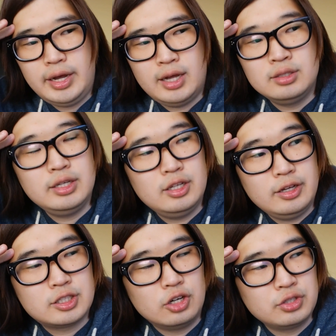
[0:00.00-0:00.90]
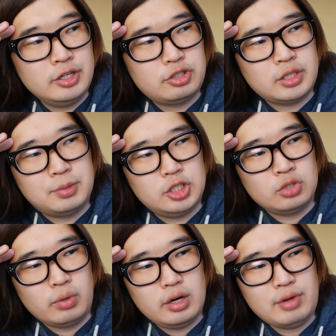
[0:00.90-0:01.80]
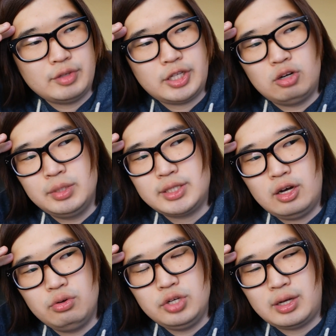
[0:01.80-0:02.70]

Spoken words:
And it's also an interesting position where if you have a Shadow Mist out,